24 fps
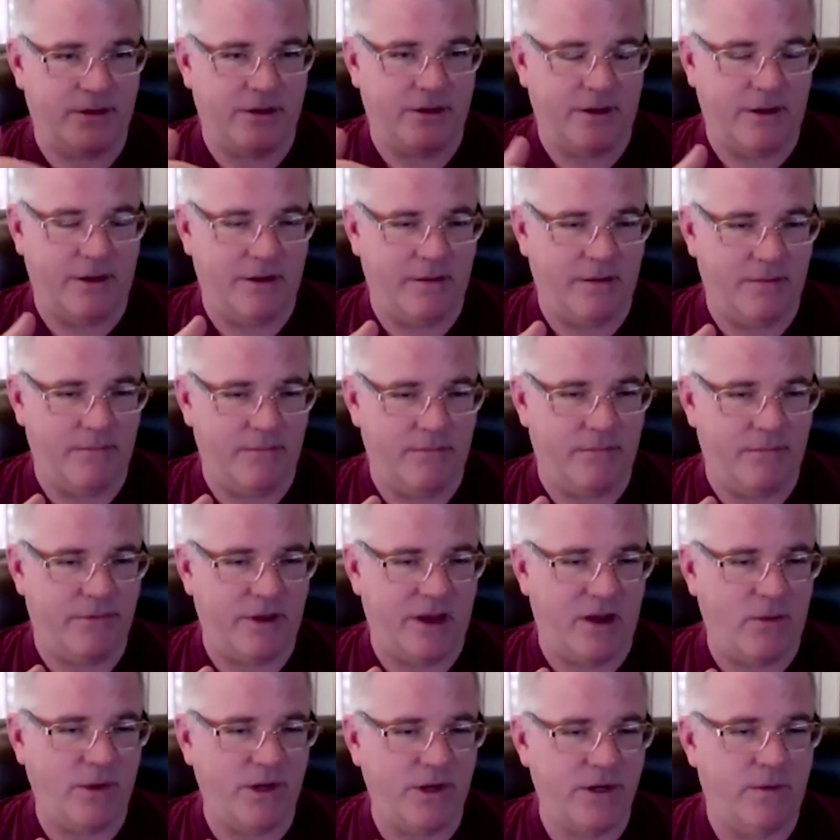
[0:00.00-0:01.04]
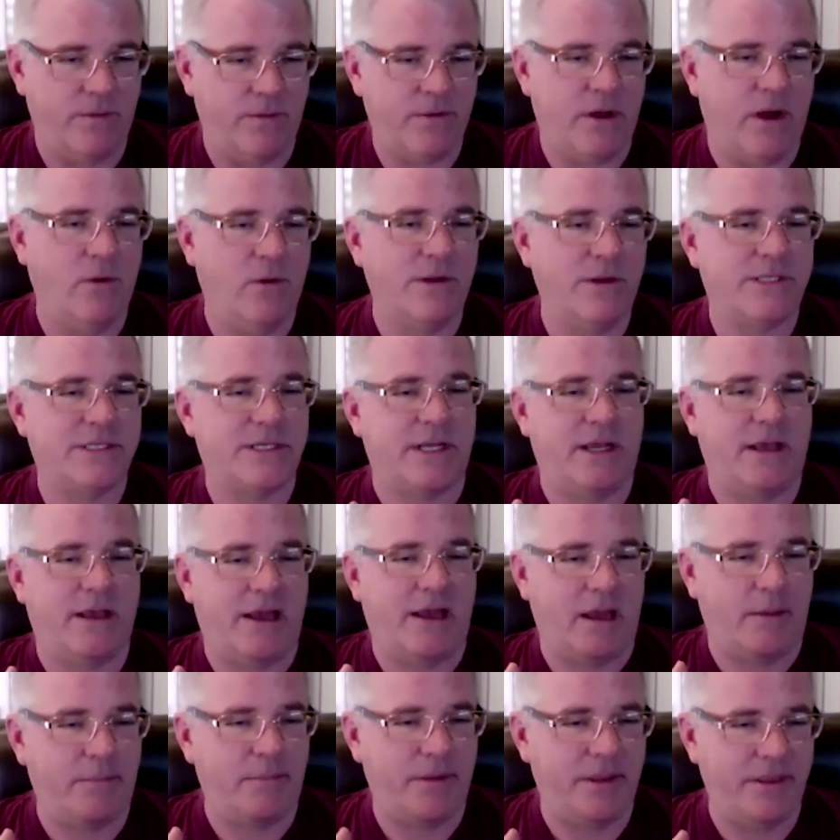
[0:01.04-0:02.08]
um, thought. We don't know what's going to
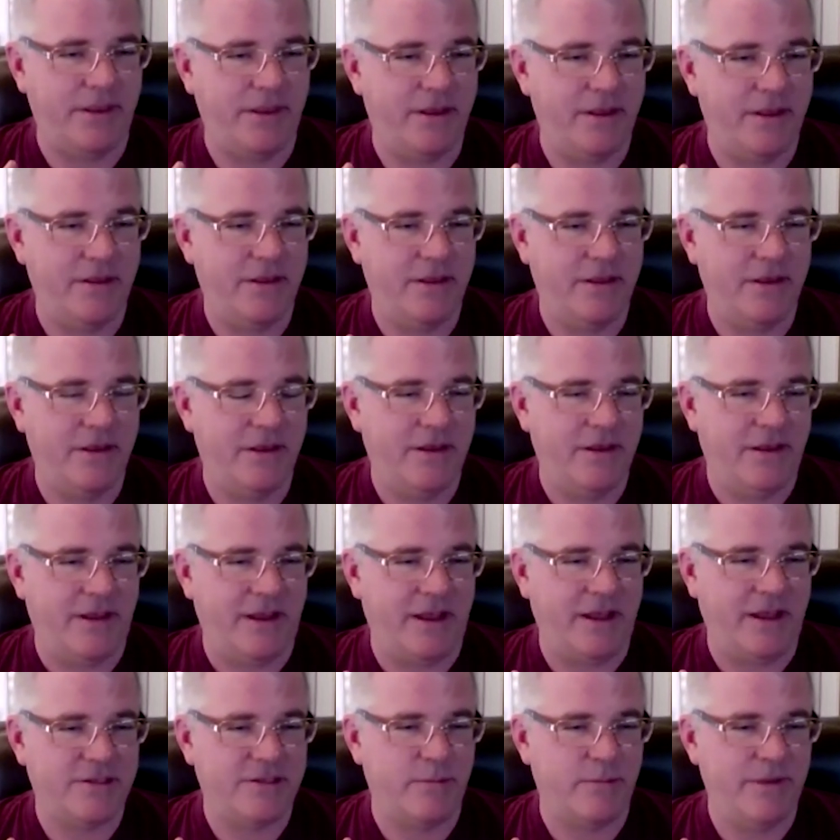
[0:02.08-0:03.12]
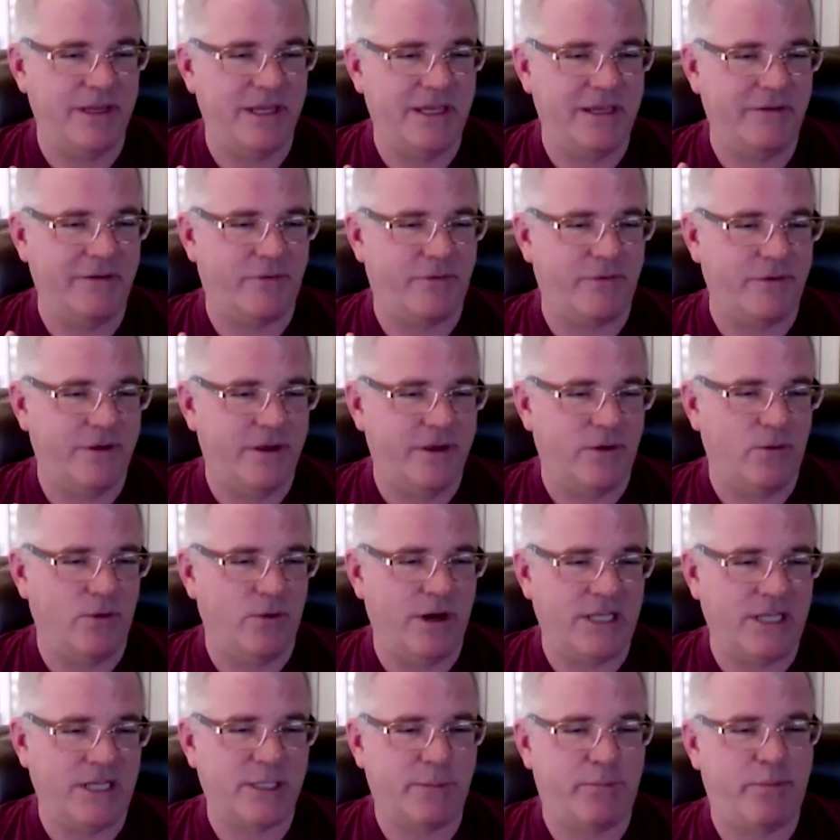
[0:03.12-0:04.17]
happen then. And to me, if
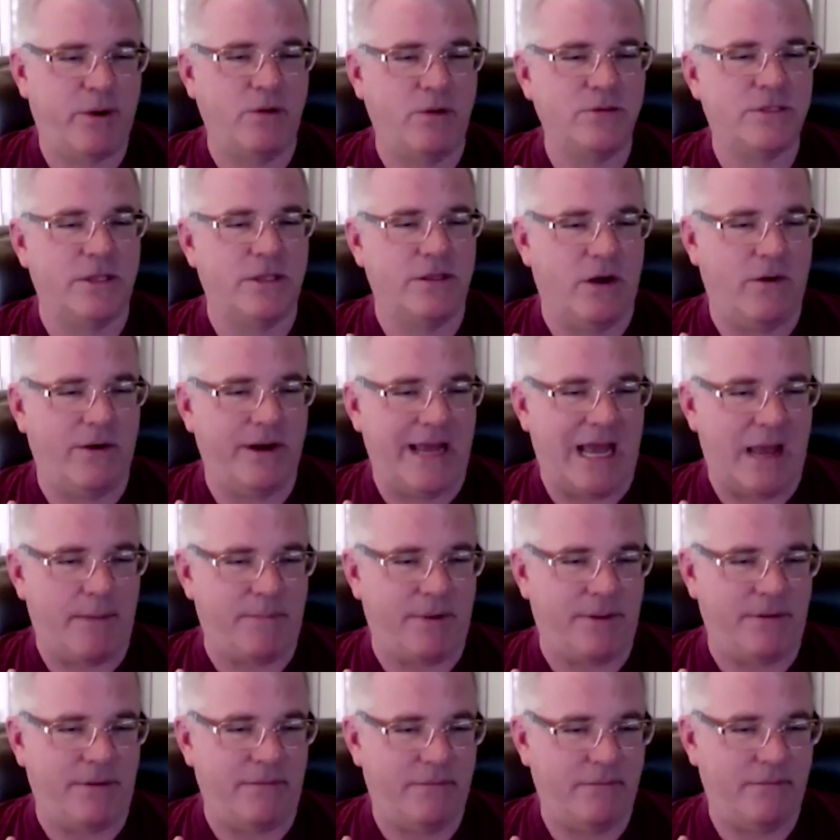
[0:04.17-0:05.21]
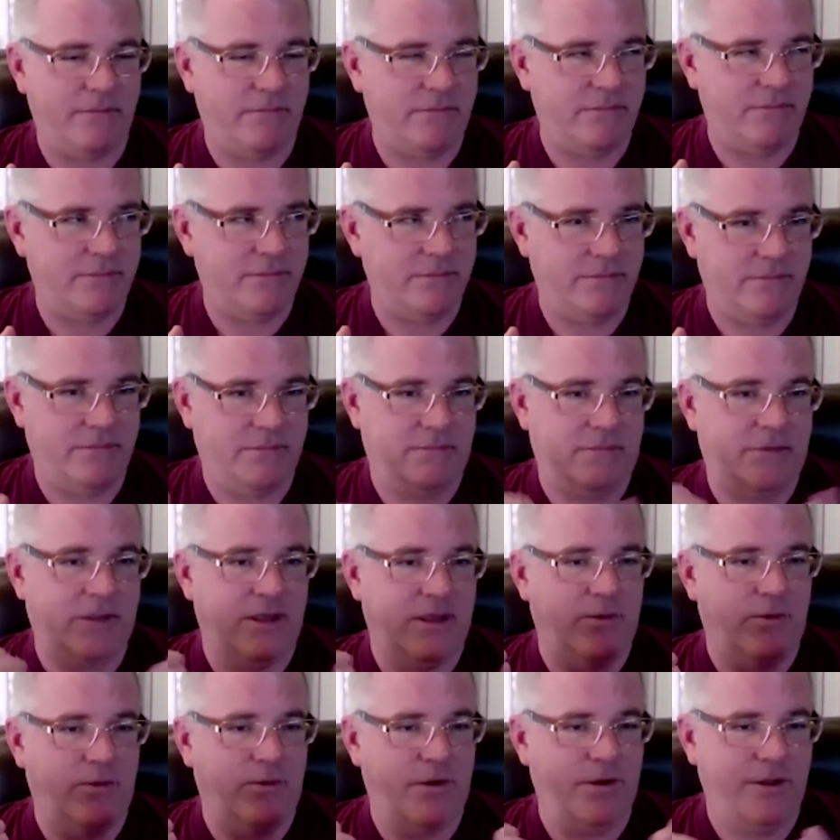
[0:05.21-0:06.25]
we're not supposed to know what happened,
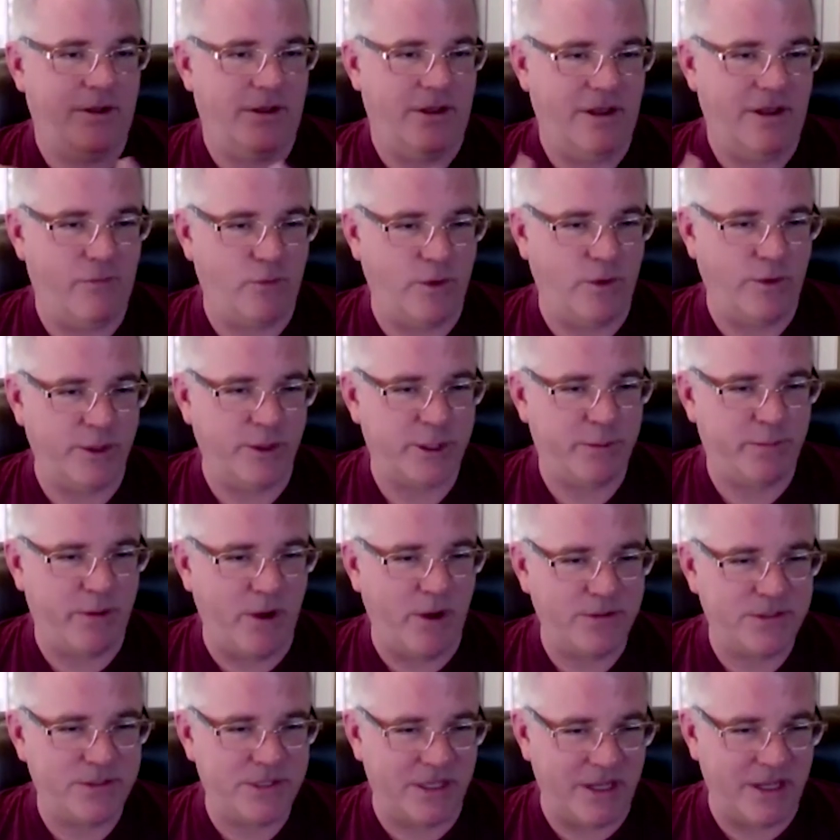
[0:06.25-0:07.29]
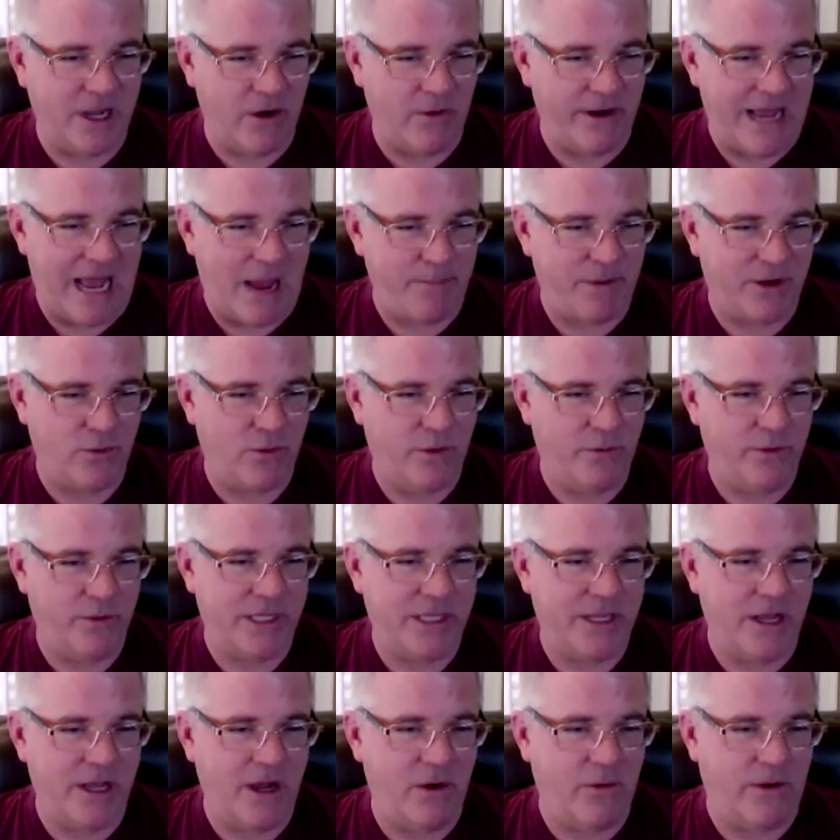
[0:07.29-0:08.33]
if we were supposed to know what happened, we
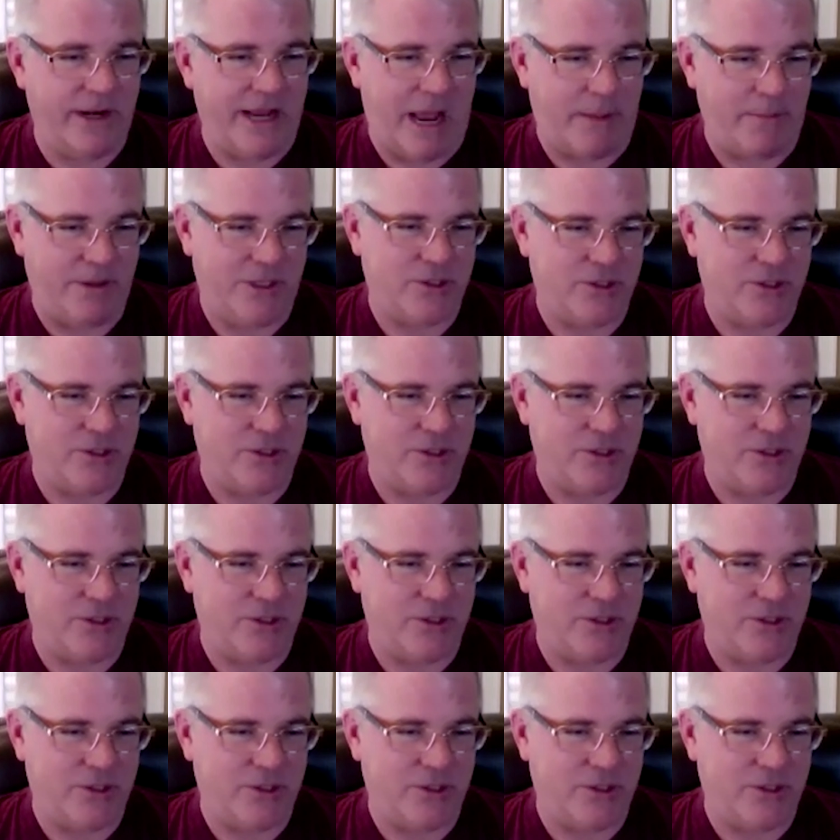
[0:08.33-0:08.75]
would know what happened.